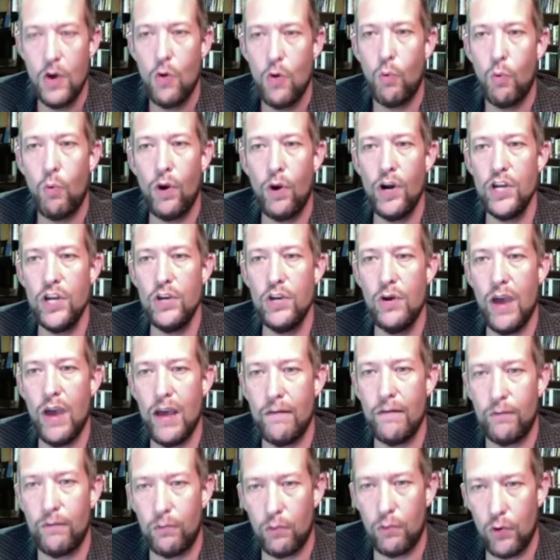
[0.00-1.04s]
Where do you
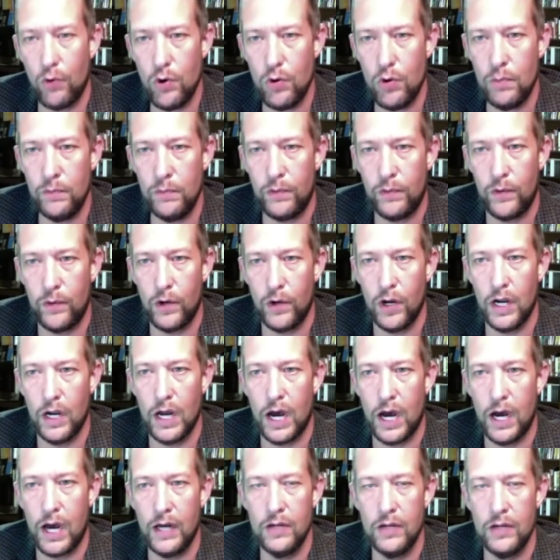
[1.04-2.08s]
have room for a
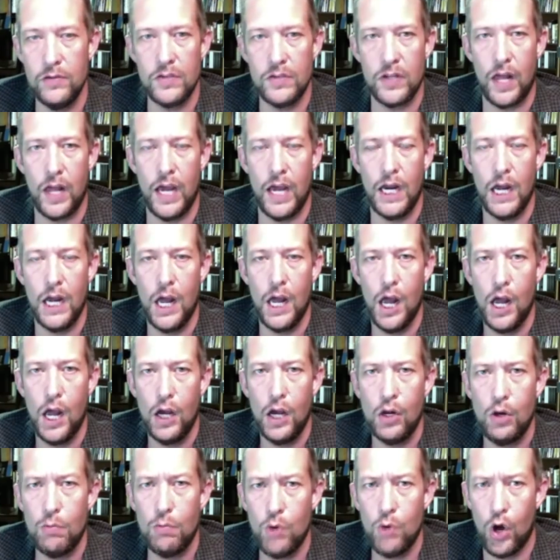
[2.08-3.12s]
God who's like,
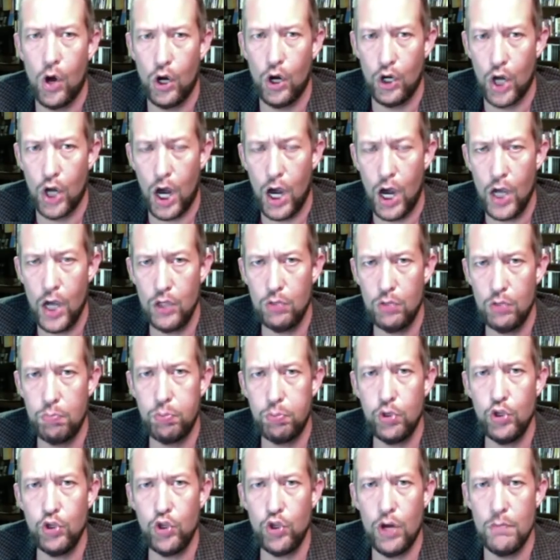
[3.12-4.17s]
come on, guys,
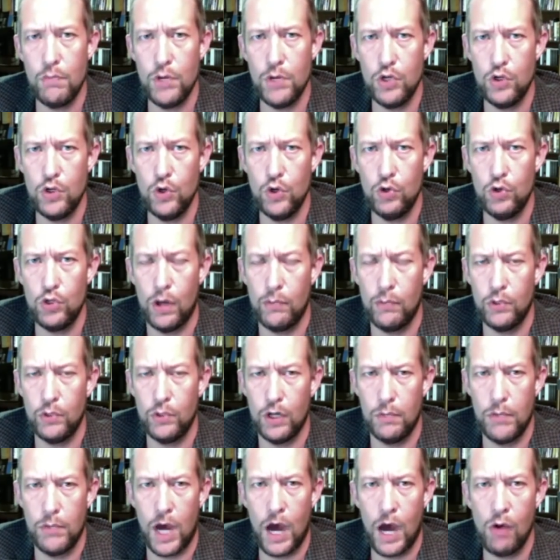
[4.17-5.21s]
please let me do something
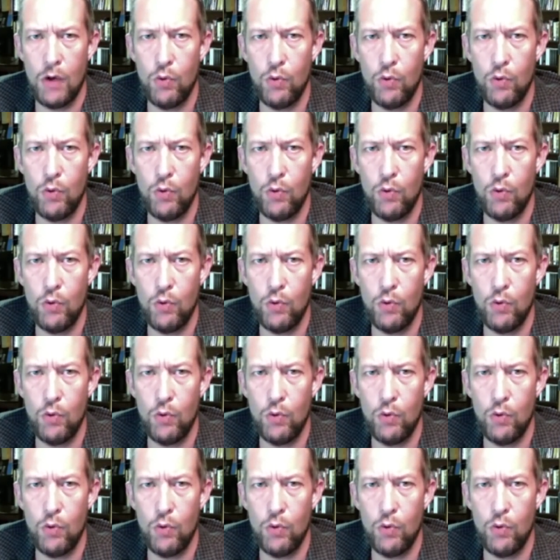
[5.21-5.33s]
about it.